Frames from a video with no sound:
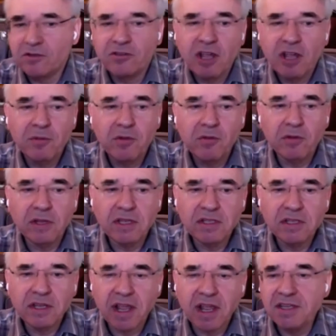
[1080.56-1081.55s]
that the tribunal
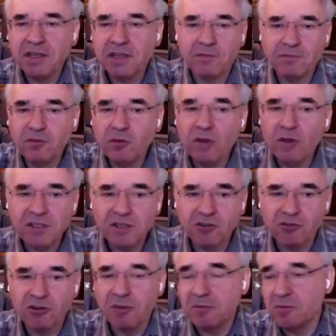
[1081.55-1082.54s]
isn't getting fully
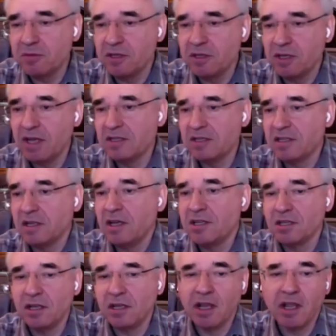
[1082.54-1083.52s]
to grips with the
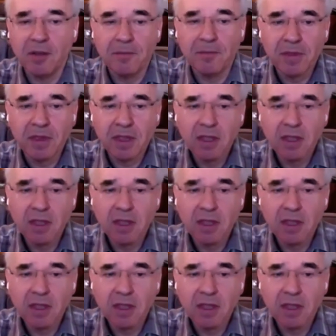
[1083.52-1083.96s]
legislation here.